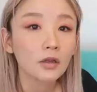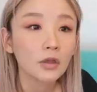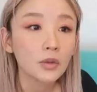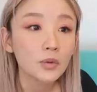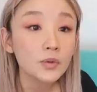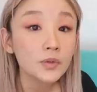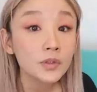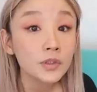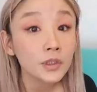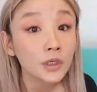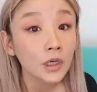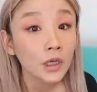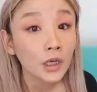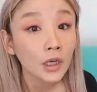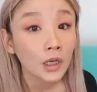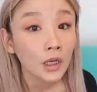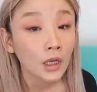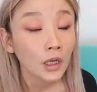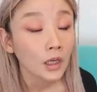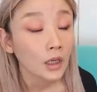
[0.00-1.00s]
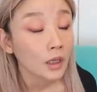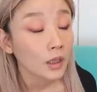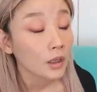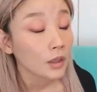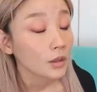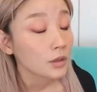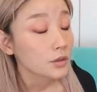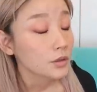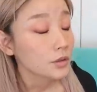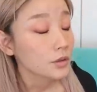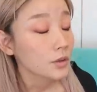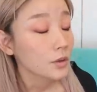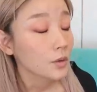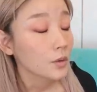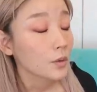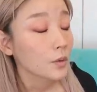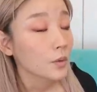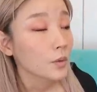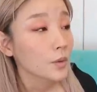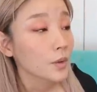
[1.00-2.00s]
loose. Mm -hmm.
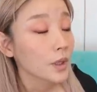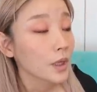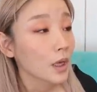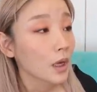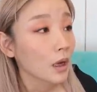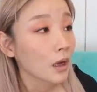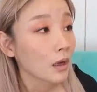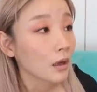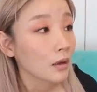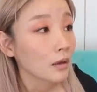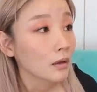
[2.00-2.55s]
So yeah.